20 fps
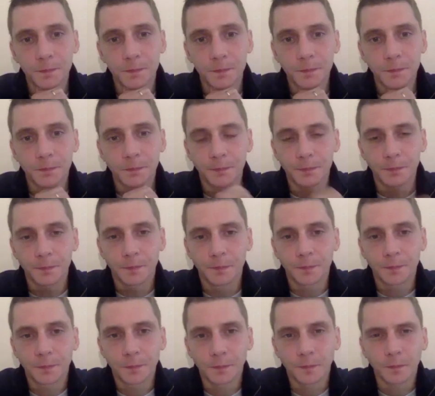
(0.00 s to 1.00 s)
to be
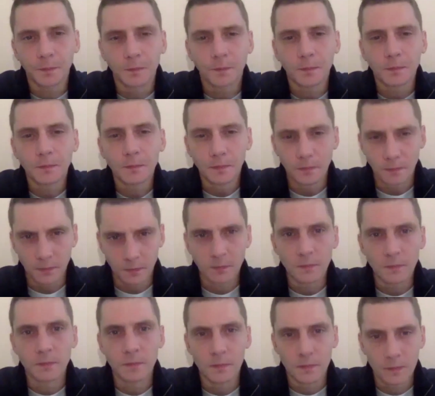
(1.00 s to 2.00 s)
present with people
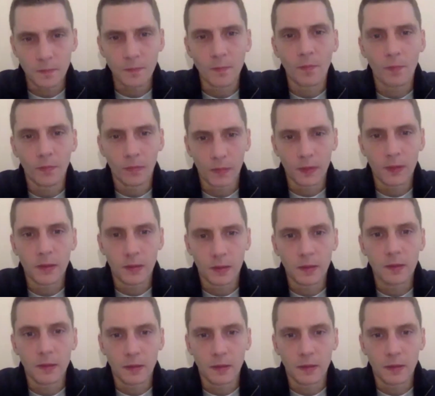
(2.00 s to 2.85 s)
as they have difficulty is